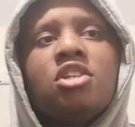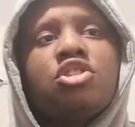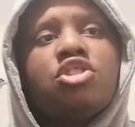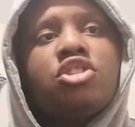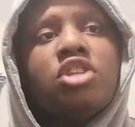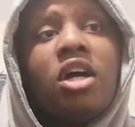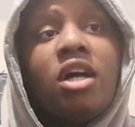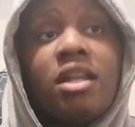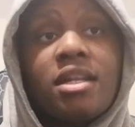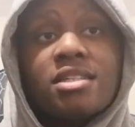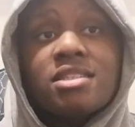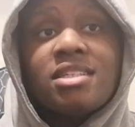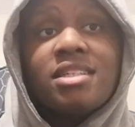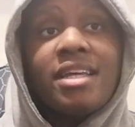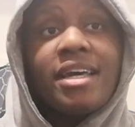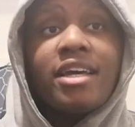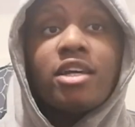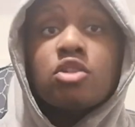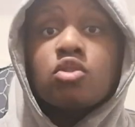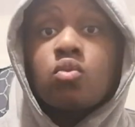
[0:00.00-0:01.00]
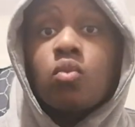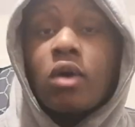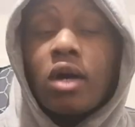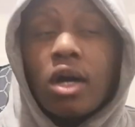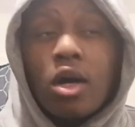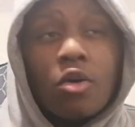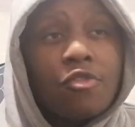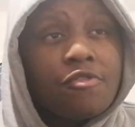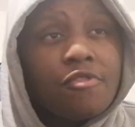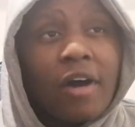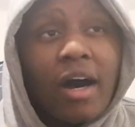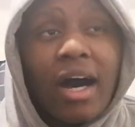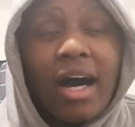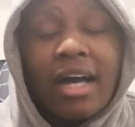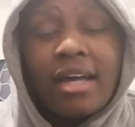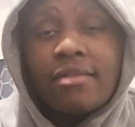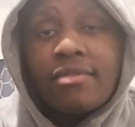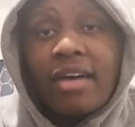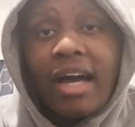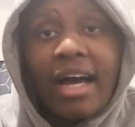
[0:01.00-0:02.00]
Sterling today as well,
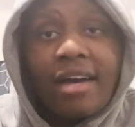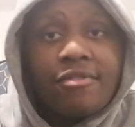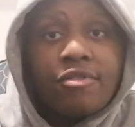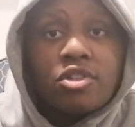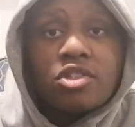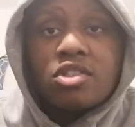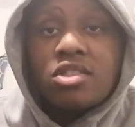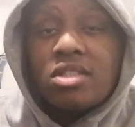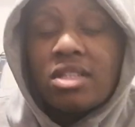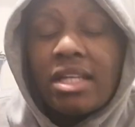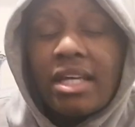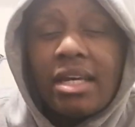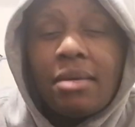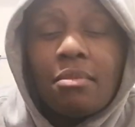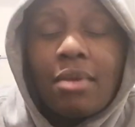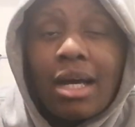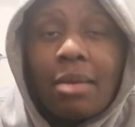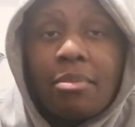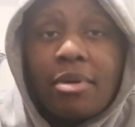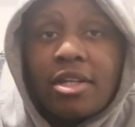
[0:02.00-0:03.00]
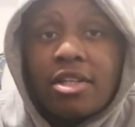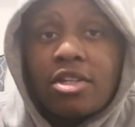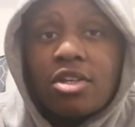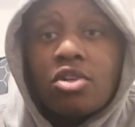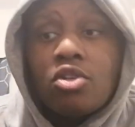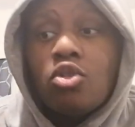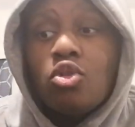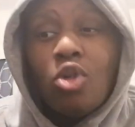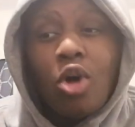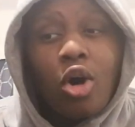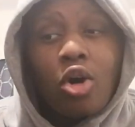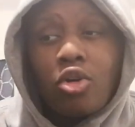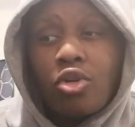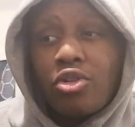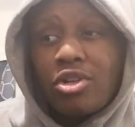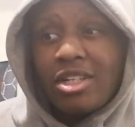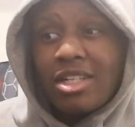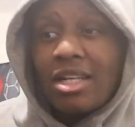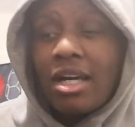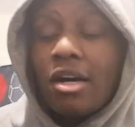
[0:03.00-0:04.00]
5, average today, in my opinion, not
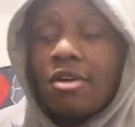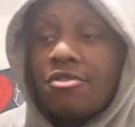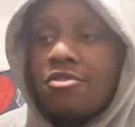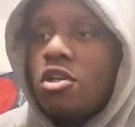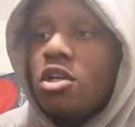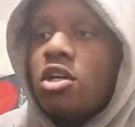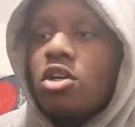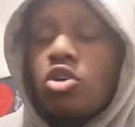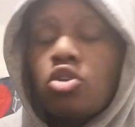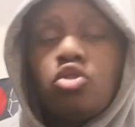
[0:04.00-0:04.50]
good enough.